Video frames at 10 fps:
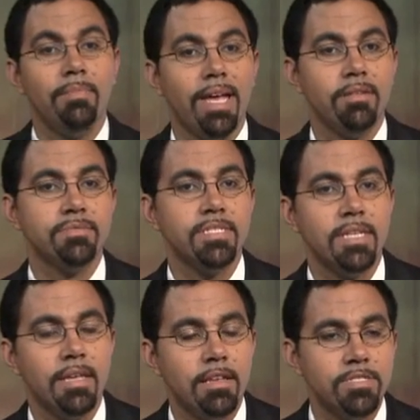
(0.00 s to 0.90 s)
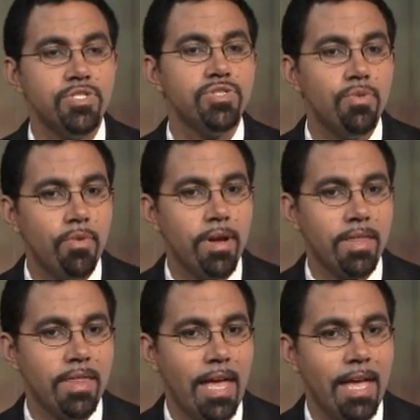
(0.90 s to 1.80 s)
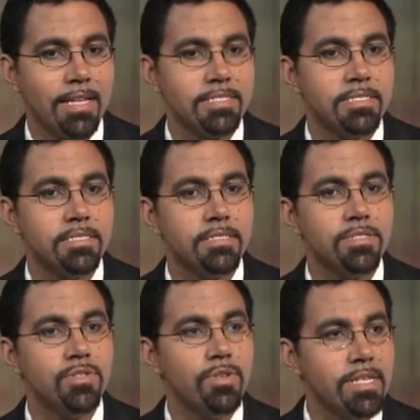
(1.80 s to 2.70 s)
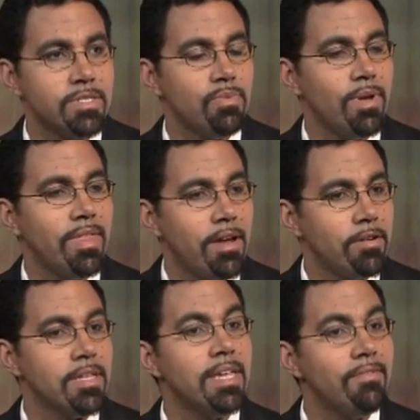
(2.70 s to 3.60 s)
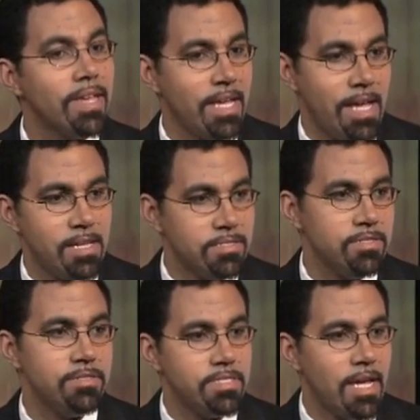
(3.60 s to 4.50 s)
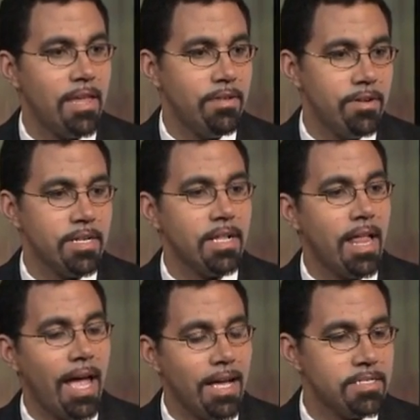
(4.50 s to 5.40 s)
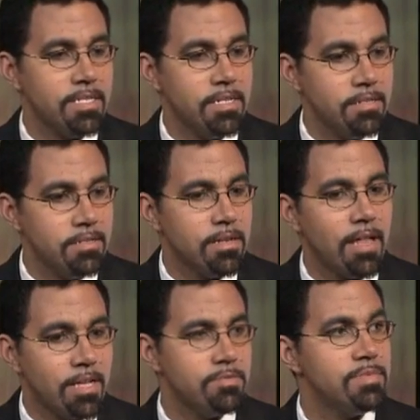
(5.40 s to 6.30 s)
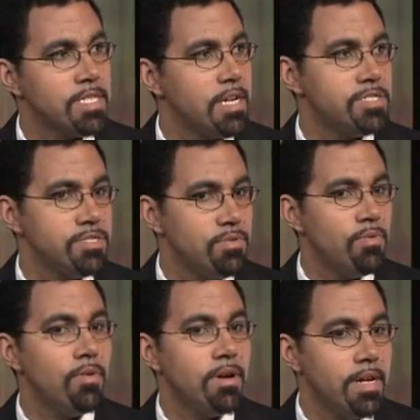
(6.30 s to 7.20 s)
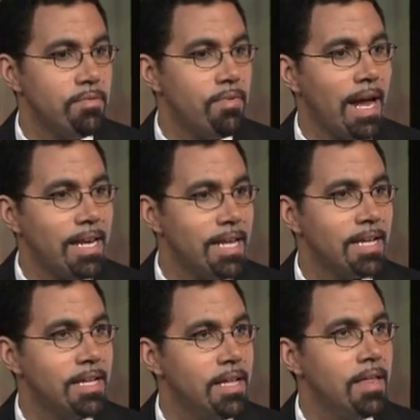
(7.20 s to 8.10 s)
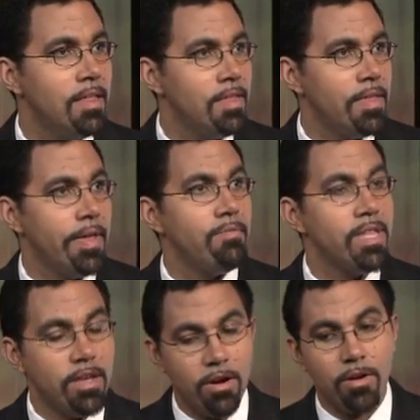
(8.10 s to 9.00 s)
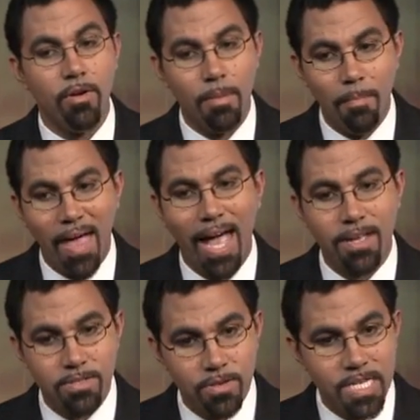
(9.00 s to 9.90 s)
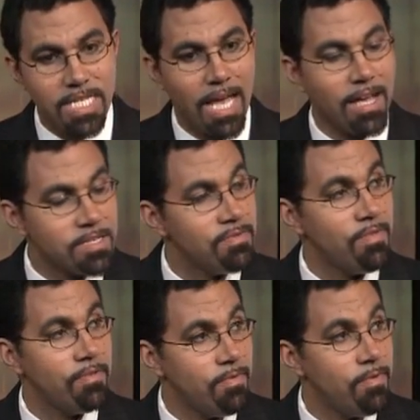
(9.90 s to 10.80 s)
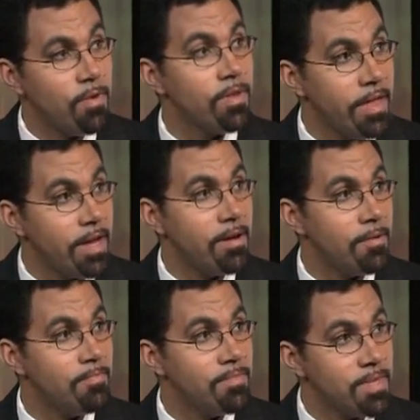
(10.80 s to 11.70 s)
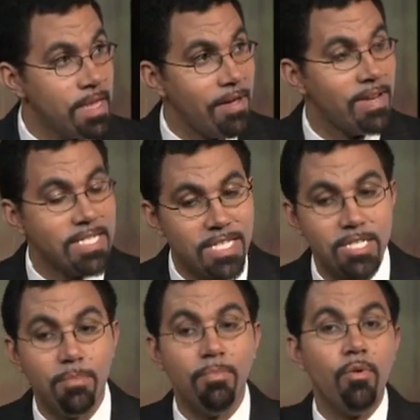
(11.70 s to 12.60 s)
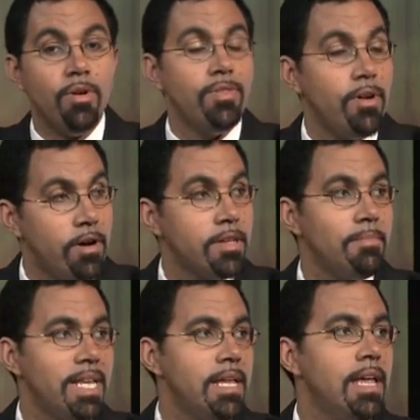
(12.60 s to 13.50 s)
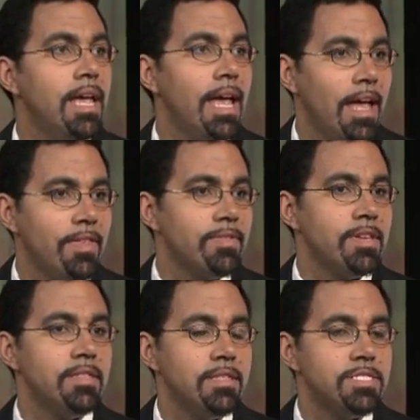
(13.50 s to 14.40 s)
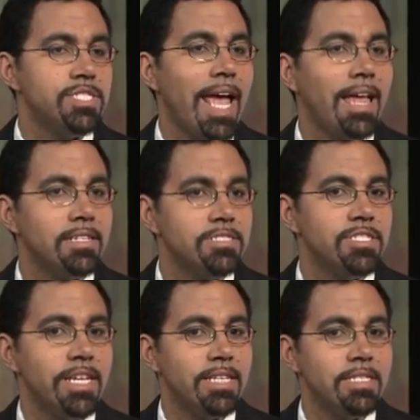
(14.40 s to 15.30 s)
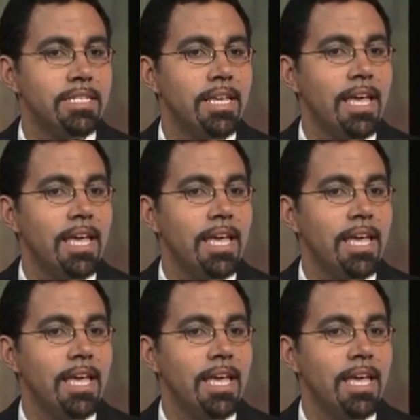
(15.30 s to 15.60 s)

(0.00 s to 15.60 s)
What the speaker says: about ensuring that students, when they are giving answers, either in class, in classroom discussion, or in writing, that they really are going back to the text for their evidence to support their argument. And I think that the challenge is